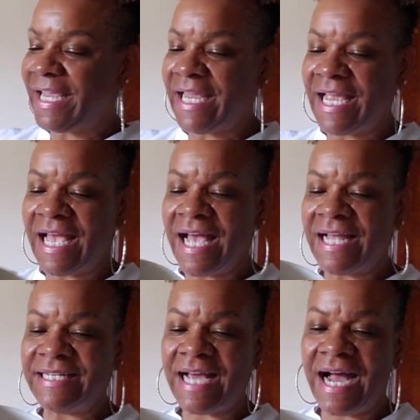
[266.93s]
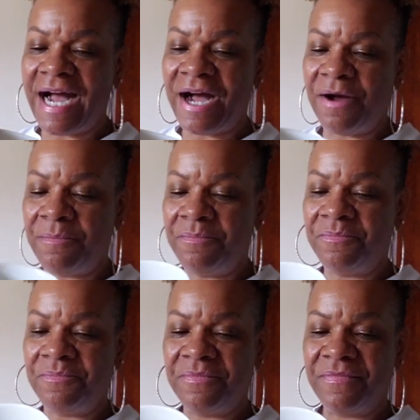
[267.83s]
And
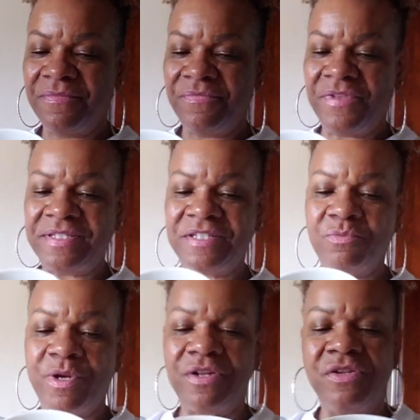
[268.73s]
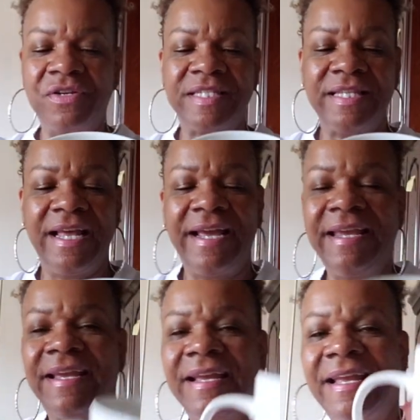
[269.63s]
this is what it looks
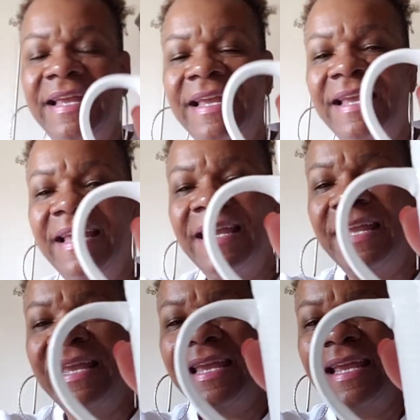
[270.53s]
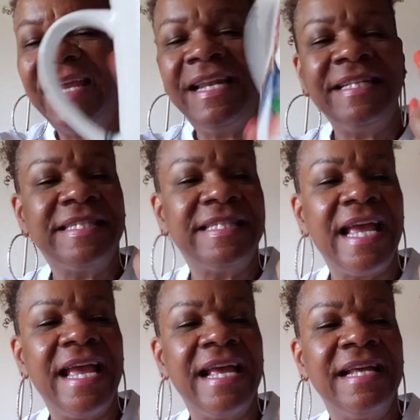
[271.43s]
like. And it
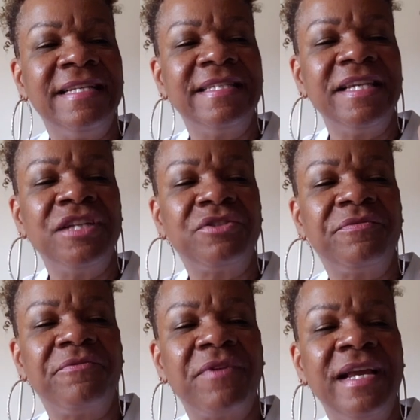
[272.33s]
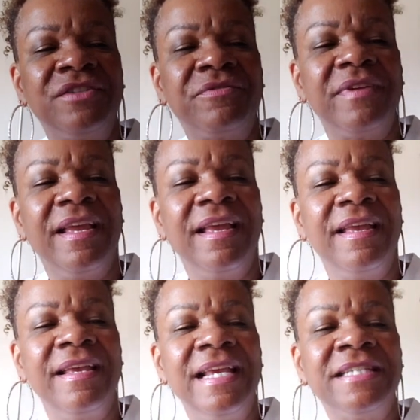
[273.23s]
says, is
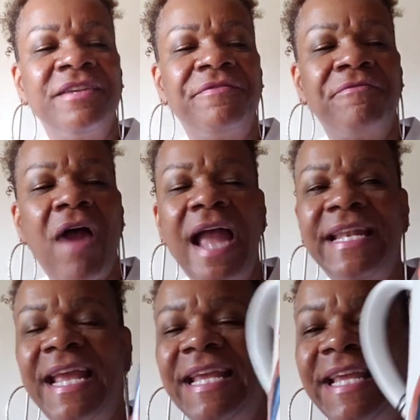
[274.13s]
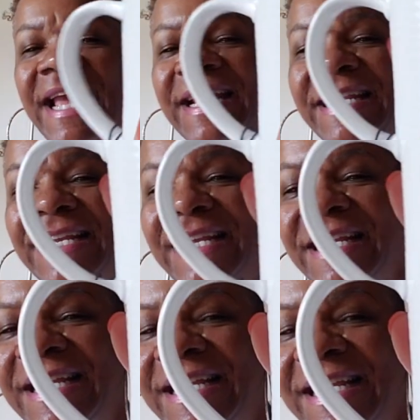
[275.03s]
it Friday yet?
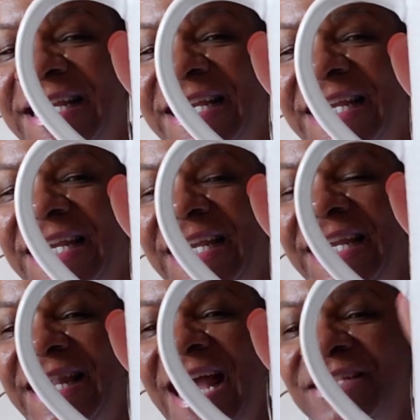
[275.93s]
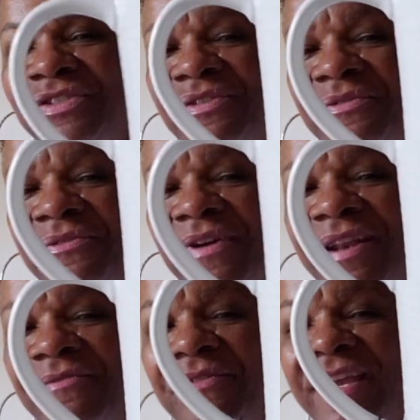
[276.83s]
And that's the
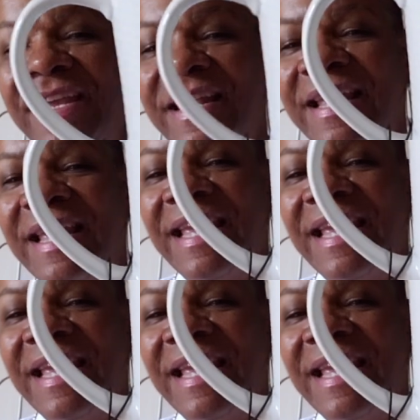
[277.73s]
front of it.